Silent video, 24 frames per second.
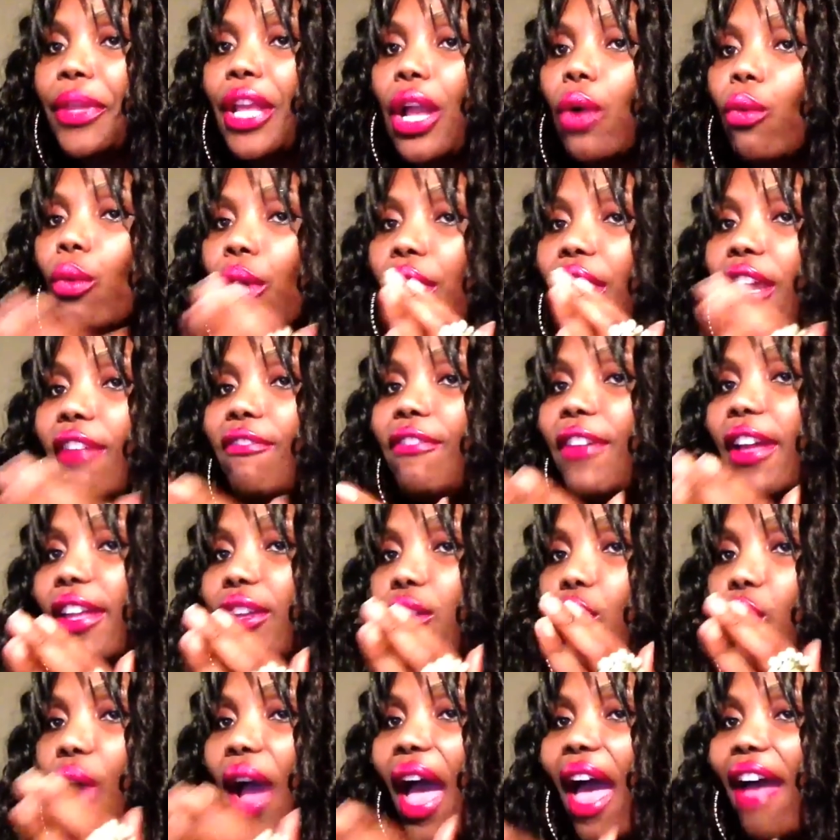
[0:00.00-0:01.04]
Whatever
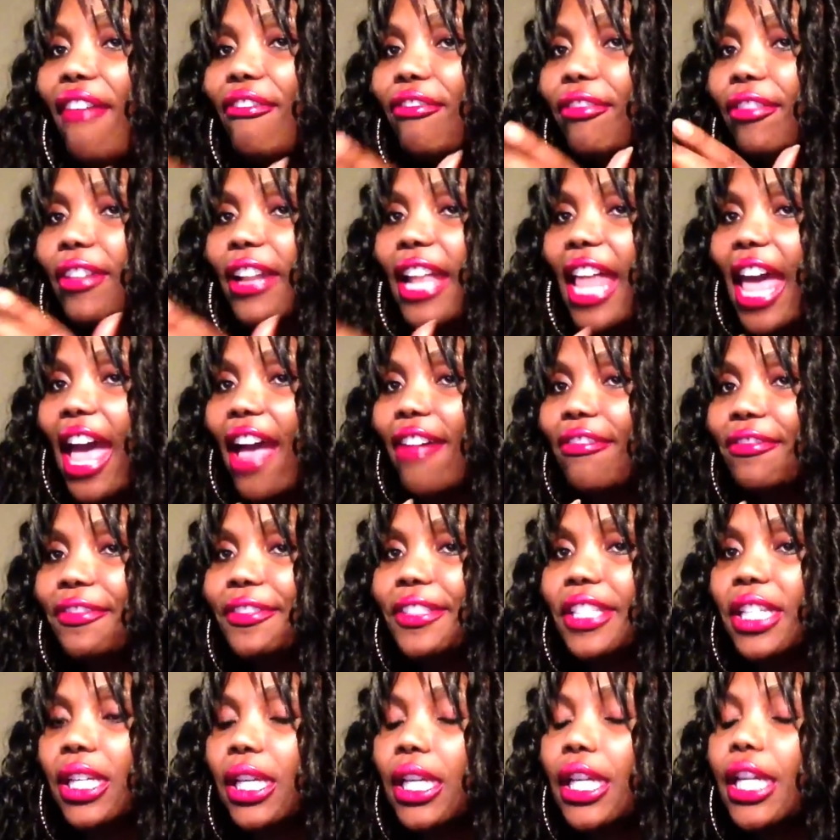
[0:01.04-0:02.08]
you have
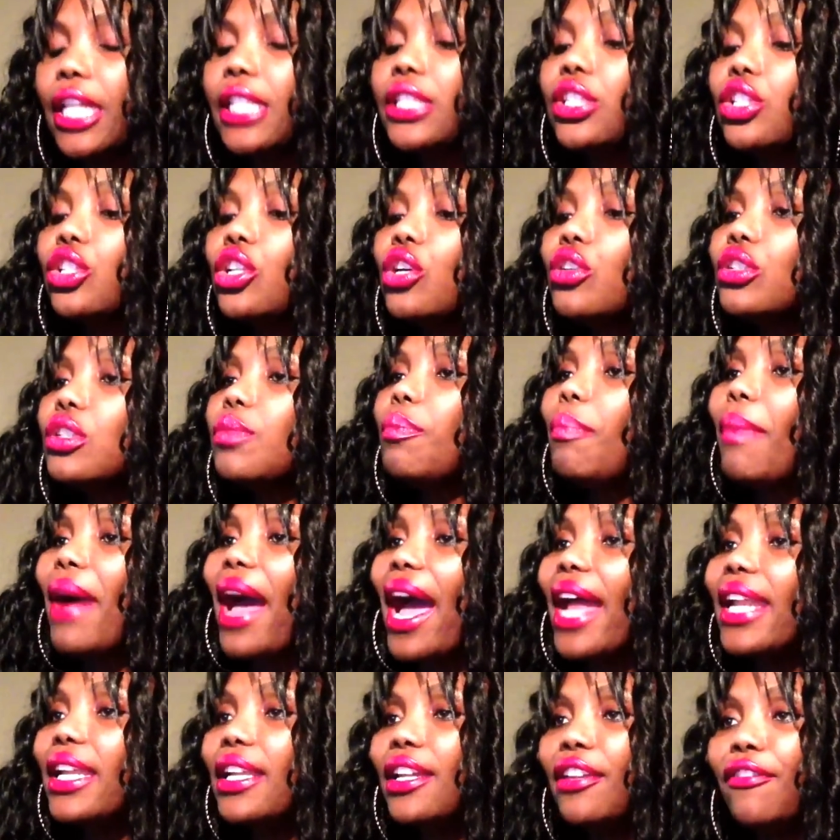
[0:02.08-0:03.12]
left, it's not
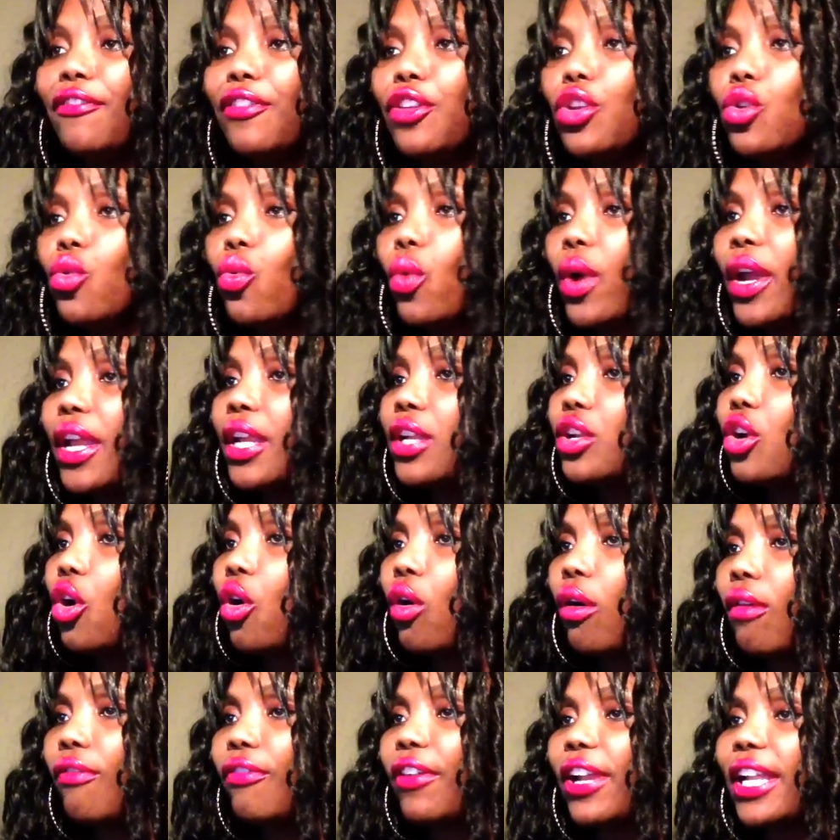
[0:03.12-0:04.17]
bad if you went
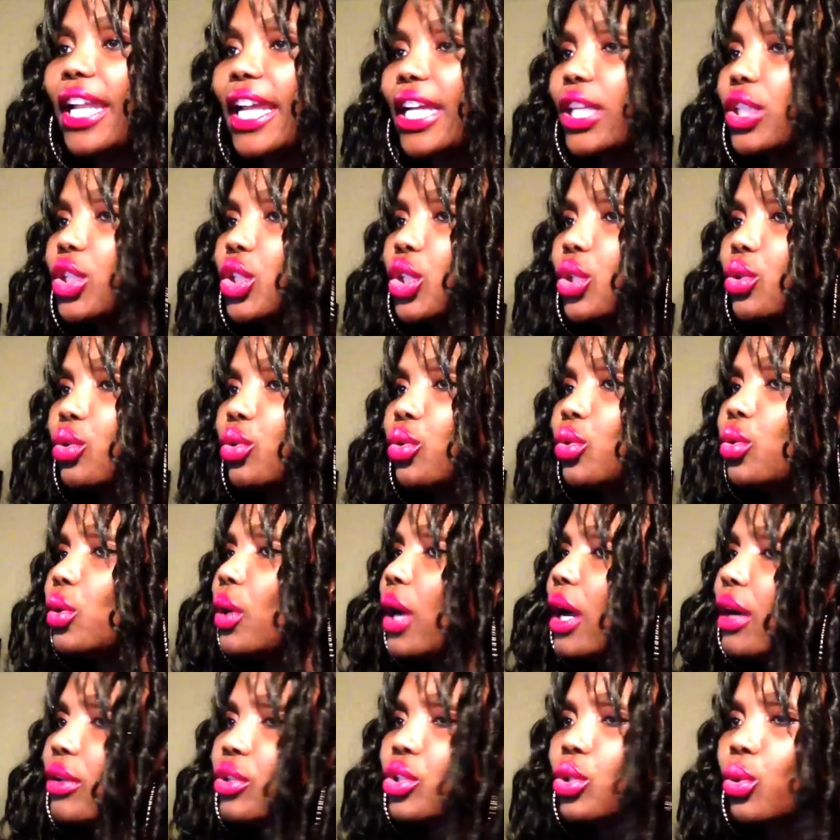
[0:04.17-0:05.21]
over like
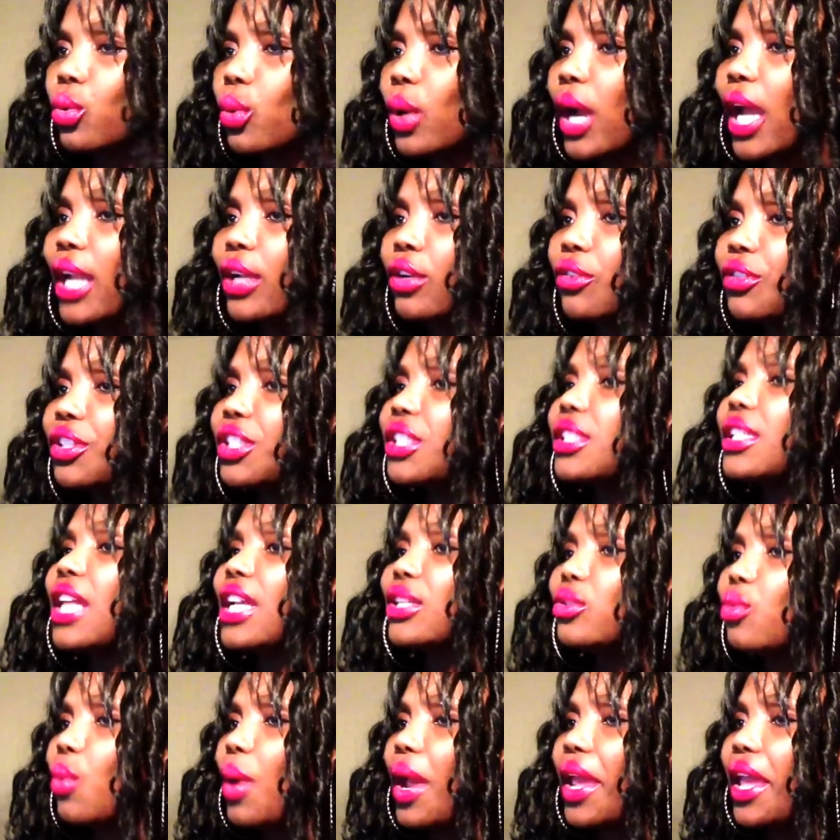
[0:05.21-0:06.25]
two calories.
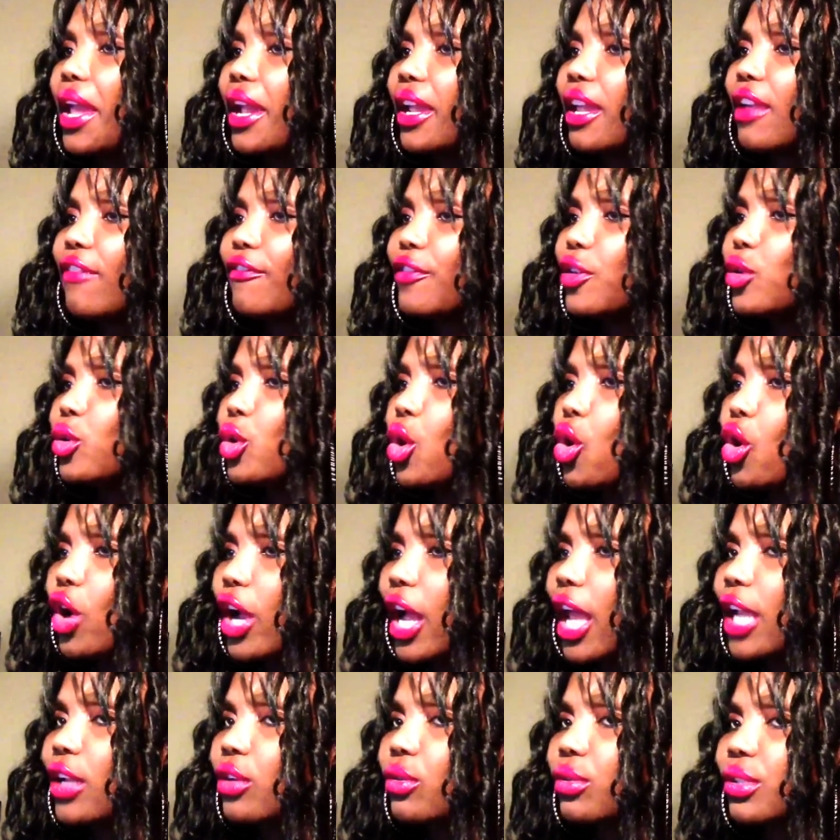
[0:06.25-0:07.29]
That's why I gave you low
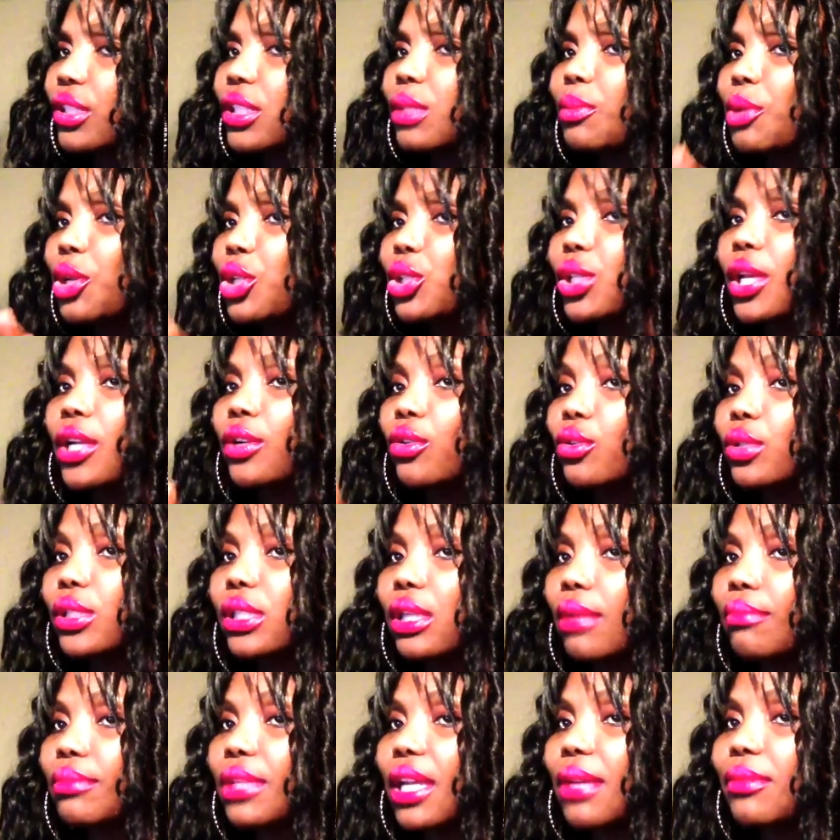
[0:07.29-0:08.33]
calories, because I know
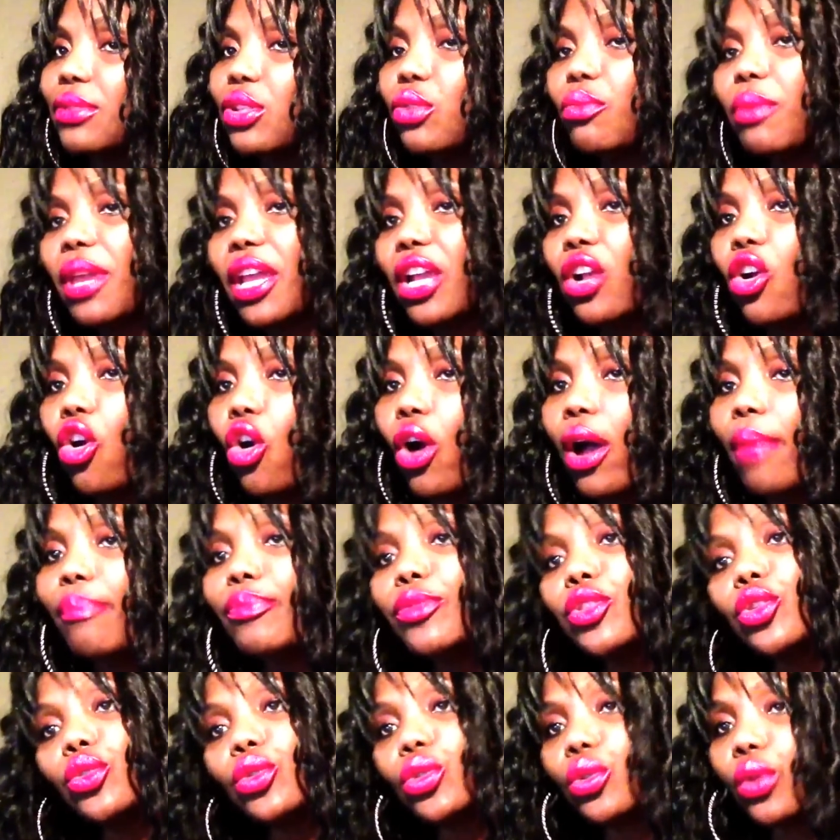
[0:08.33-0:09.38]
sometimes you may go up
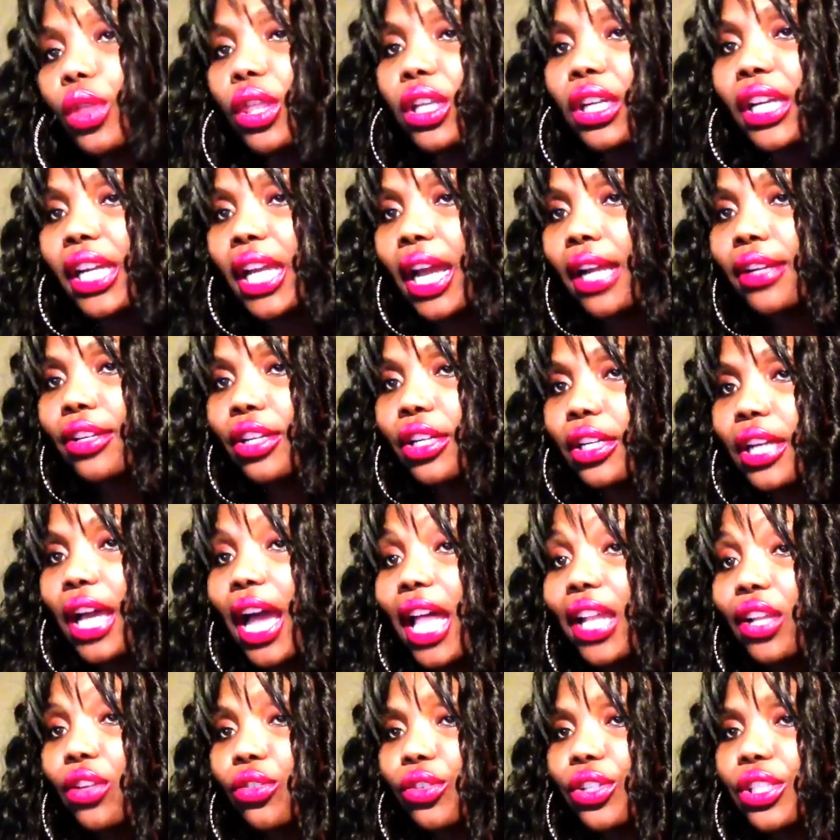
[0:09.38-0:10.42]
to 300
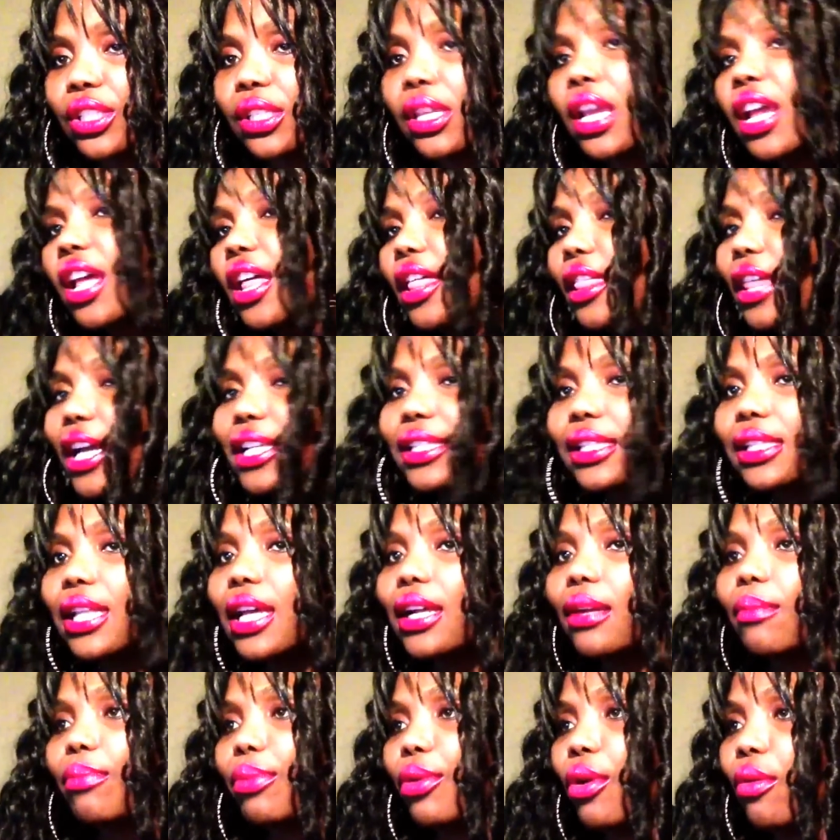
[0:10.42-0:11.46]
calories. That's not
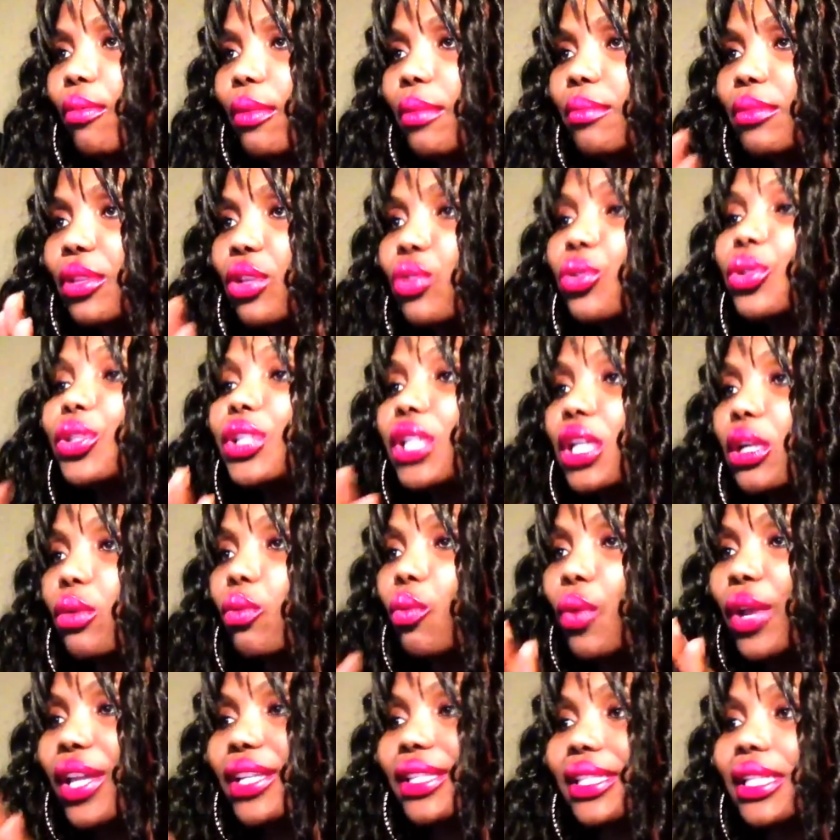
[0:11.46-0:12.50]
a problem.
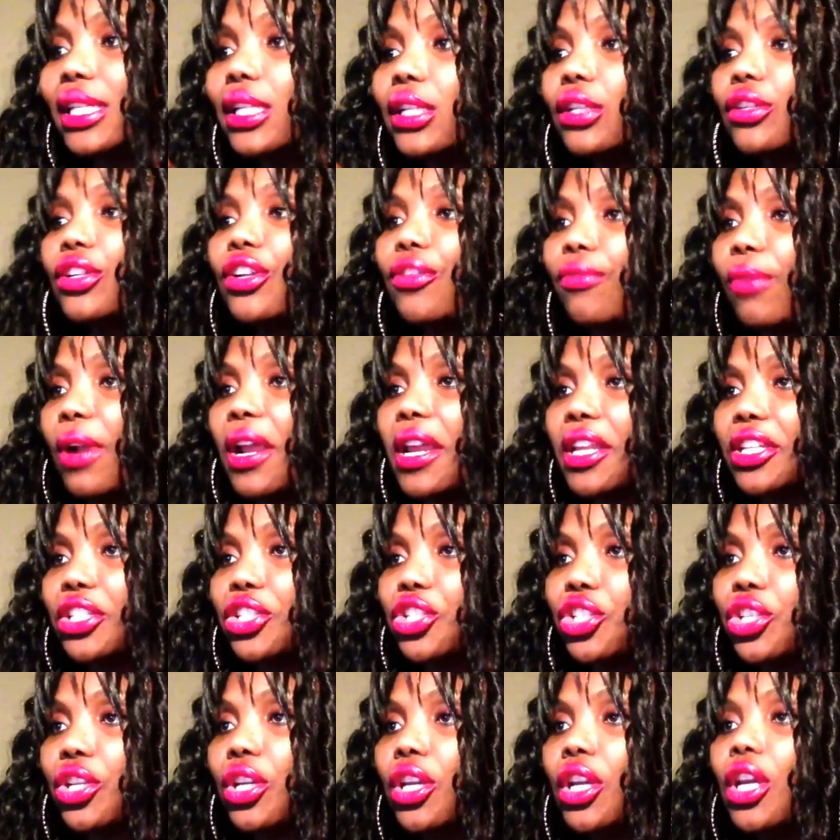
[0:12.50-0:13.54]
We're still on a range.